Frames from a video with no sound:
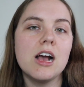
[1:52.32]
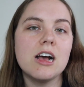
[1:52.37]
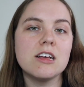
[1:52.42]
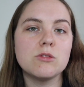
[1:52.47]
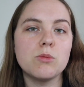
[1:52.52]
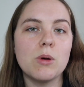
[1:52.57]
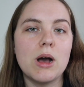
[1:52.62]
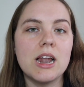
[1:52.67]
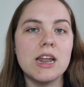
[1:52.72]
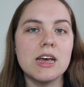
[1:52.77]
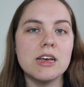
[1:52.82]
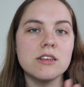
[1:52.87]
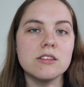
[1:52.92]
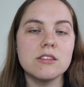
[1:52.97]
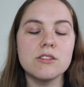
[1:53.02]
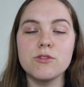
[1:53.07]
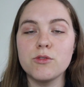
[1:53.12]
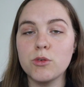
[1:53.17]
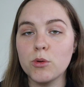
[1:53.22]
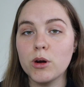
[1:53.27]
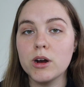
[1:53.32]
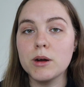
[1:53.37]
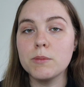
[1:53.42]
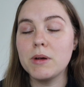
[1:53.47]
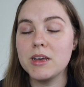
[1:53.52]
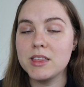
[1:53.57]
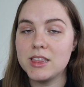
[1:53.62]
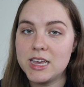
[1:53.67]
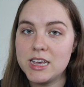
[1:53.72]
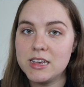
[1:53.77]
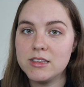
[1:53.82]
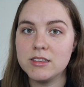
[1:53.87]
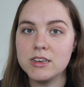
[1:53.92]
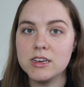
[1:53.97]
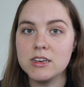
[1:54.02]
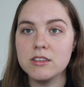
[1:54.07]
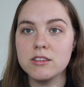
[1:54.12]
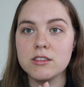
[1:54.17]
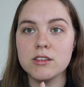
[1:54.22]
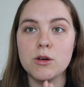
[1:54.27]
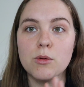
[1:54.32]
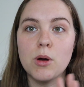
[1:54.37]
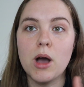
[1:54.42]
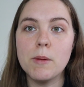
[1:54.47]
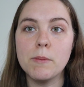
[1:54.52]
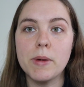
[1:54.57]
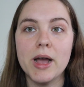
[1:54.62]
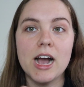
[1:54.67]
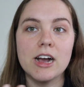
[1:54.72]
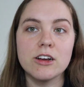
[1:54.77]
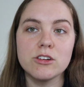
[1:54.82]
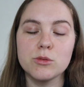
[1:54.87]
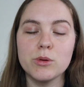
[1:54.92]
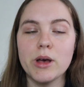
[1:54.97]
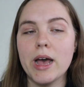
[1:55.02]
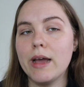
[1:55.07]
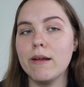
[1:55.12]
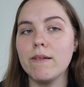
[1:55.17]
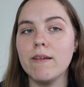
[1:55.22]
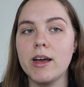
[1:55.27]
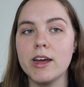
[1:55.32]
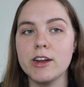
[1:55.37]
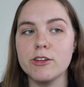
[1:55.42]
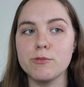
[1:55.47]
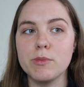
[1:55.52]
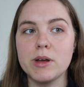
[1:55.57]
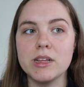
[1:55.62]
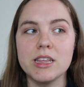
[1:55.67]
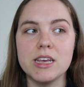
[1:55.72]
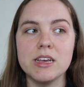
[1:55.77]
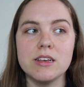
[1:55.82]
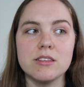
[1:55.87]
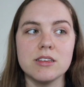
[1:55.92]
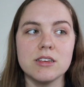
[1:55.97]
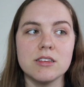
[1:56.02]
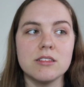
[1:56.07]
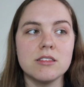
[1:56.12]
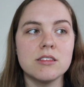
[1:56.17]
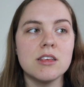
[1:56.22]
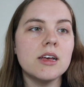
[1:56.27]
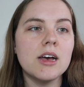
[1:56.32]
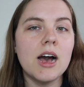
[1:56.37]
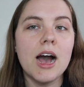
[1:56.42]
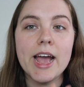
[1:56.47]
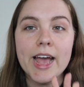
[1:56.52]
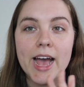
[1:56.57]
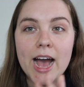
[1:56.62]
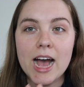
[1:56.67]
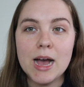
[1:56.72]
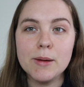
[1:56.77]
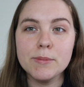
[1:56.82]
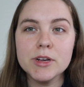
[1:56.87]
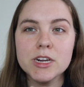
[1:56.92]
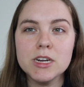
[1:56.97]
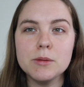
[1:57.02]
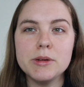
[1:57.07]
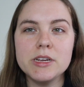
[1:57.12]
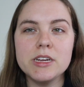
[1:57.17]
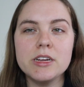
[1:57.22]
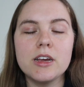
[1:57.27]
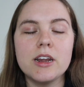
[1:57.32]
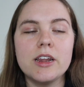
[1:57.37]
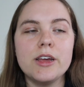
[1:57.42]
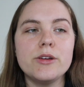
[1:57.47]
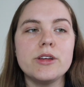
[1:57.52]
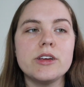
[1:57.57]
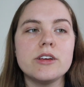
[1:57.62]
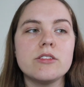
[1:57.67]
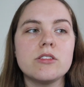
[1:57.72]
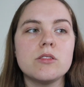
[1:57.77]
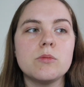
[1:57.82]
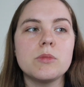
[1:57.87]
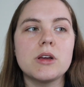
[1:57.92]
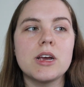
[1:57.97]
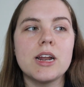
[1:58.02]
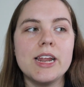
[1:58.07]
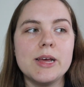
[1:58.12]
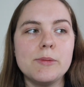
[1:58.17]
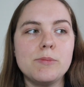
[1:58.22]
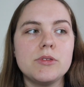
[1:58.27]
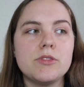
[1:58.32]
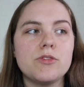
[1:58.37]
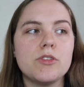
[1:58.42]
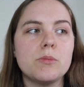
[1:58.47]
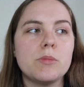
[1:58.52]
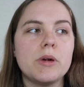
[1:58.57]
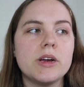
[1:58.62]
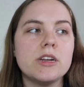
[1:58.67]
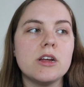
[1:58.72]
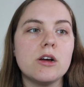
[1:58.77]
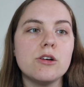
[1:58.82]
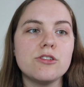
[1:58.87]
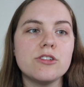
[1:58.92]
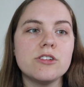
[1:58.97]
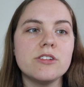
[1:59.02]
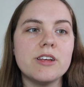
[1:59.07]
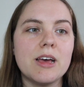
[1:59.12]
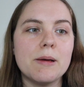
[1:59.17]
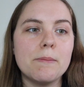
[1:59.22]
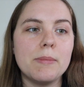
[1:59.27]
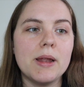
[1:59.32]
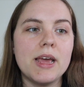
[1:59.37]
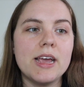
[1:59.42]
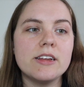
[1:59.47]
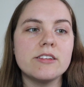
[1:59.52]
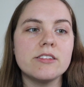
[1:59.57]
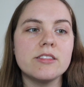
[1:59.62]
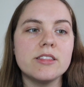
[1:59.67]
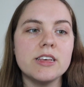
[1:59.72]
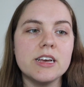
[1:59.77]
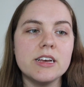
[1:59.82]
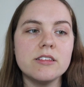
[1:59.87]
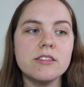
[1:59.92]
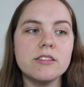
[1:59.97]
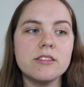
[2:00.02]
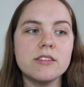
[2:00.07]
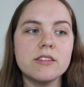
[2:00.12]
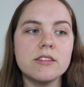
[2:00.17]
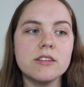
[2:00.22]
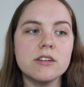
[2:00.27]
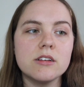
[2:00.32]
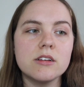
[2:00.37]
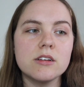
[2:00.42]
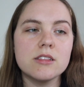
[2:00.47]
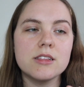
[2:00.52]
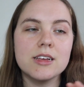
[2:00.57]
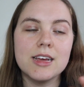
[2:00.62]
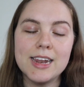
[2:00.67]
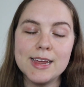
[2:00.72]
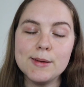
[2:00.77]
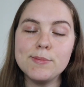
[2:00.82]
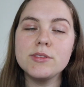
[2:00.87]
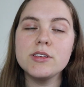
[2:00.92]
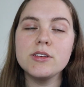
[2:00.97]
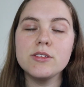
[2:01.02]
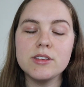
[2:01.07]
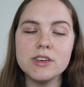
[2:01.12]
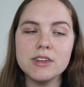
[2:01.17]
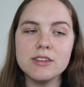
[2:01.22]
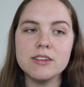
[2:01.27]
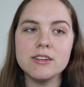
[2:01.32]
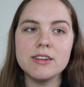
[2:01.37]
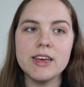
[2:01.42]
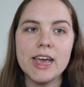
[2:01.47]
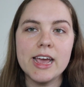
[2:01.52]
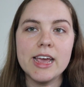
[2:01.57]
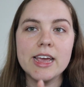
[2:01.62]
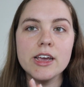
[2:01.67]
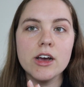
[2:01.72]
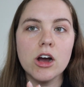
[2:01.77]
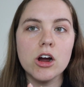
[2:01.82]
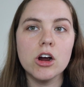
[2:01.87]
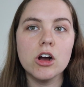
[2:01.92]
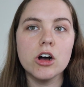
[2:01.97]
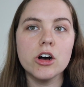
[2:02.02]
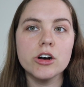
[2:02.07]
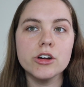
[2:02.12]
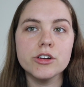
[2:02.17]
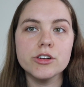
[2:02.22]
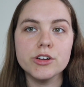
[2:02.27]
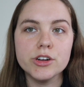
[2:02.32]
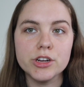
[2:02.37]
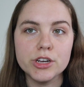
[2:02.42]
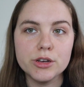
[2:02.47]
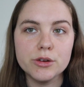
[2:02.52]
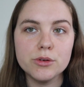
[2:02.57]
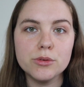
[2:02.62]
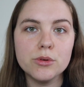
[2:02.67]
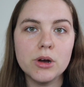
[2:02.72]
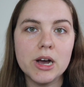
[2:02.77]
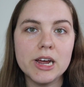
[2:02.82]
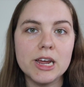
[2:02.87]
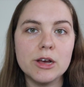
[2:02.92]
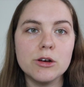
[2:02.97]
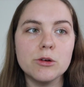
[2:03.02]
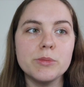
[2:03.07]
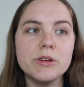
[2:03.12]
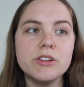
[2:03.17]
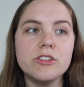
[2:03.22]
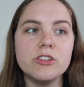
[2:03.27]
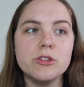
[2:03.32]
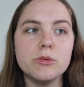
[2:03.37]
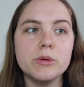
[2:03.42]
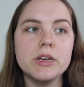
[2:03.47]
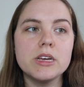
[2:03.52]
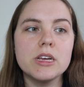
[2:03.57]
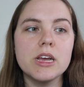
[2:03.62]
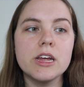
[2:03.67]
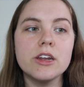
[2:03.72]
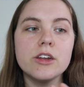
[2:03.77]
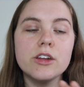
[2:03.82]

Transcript: as well as for my thesis, so my actual outline of my thesis. I am going to be including some clips from my Notion template. This the clips you see today are all new and I'll be doing a